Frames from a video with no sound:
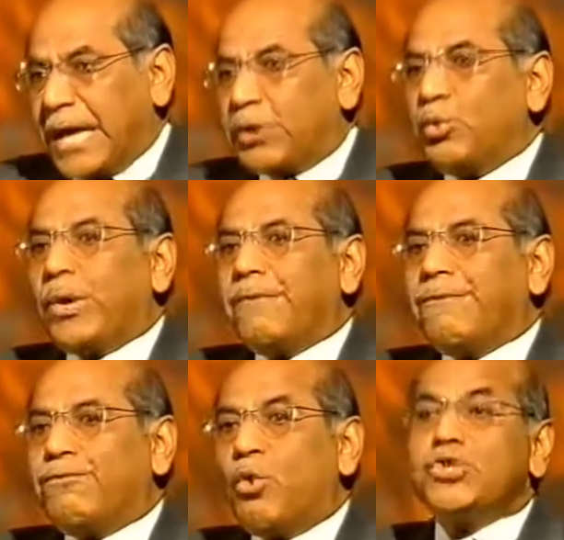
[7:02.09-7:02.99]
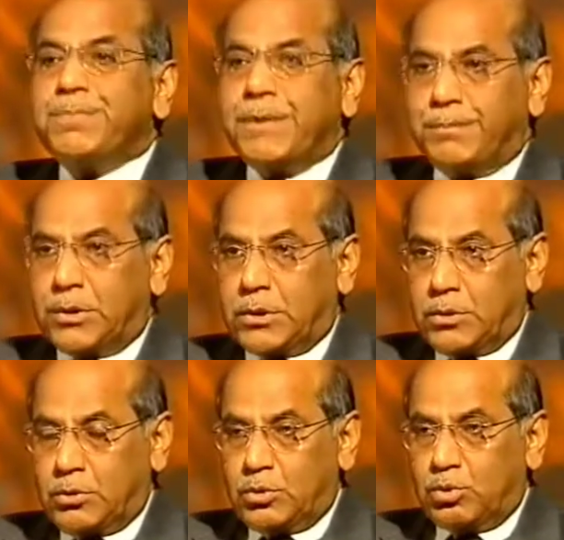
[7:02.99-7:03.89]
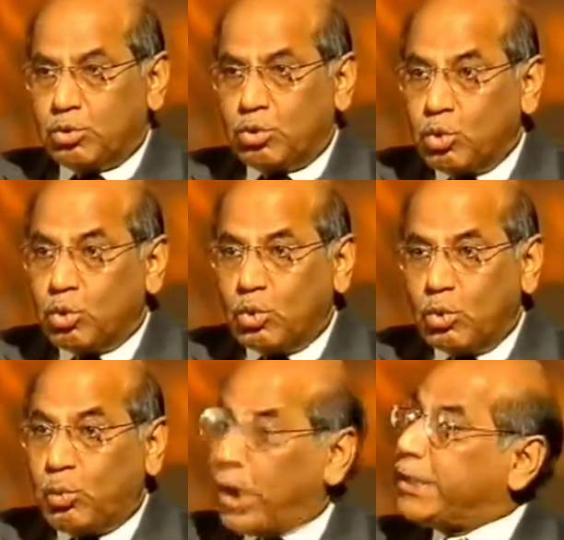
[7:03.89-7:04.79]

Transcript: that you can force people to do